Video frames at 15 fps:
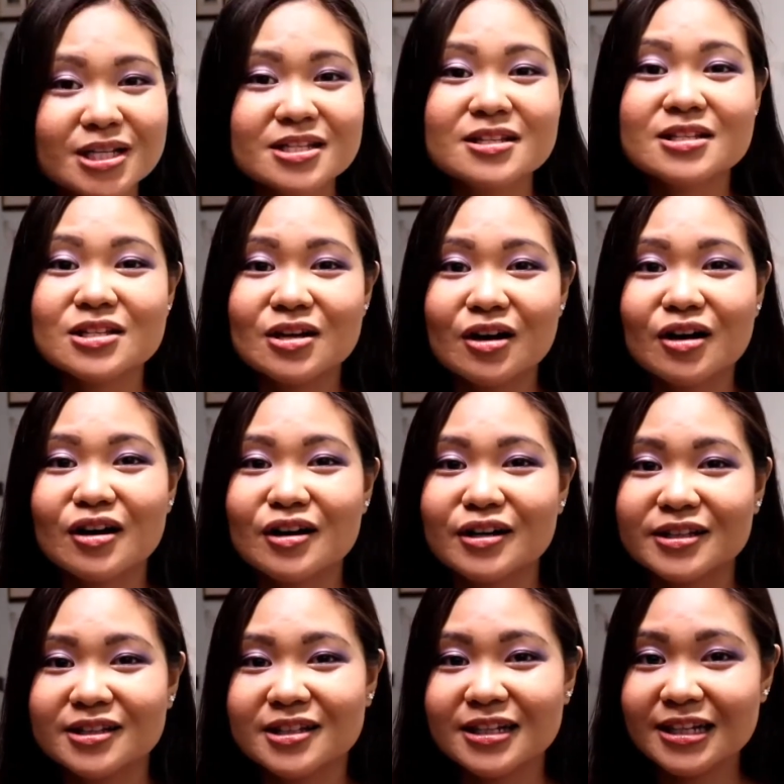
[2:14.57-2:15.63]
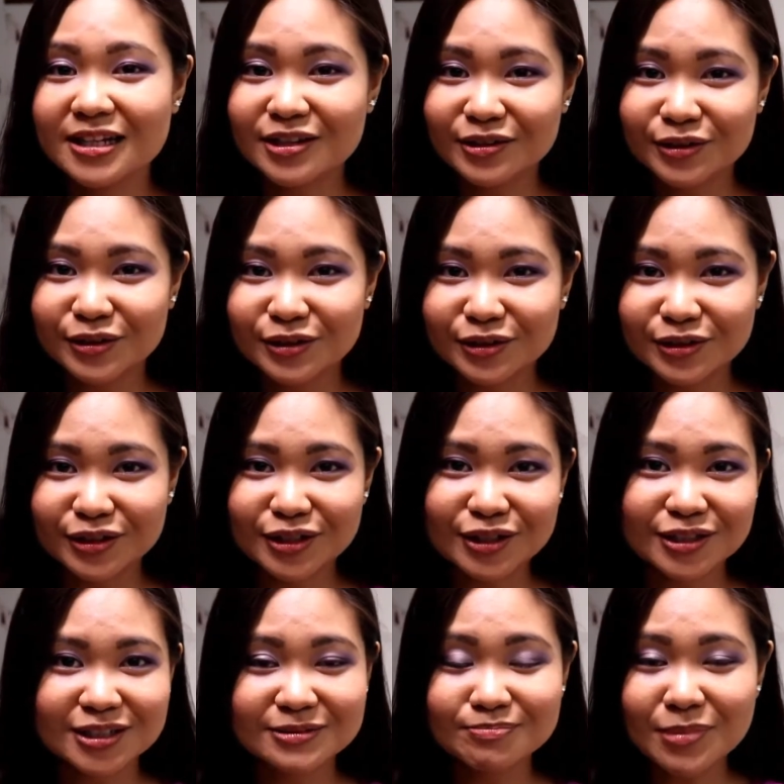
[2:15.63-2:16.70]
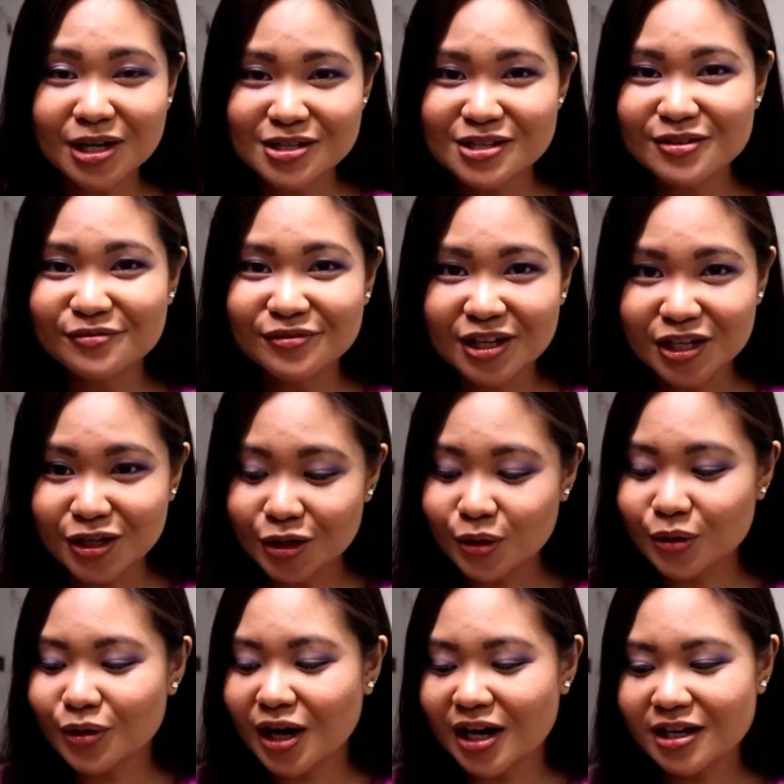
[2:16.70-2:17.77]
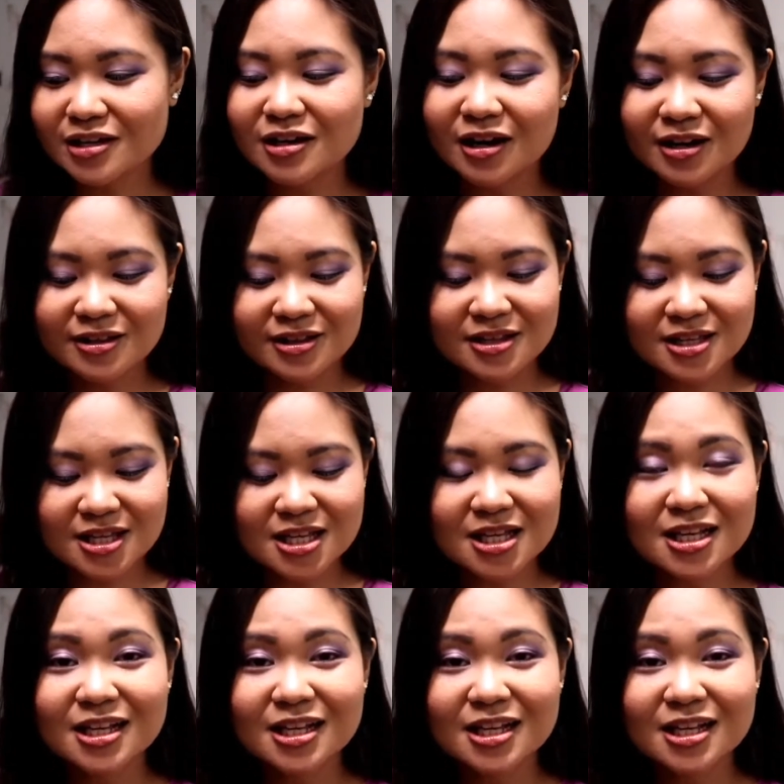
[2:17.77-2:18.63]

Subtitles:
you saw on the little unboxing video, I got the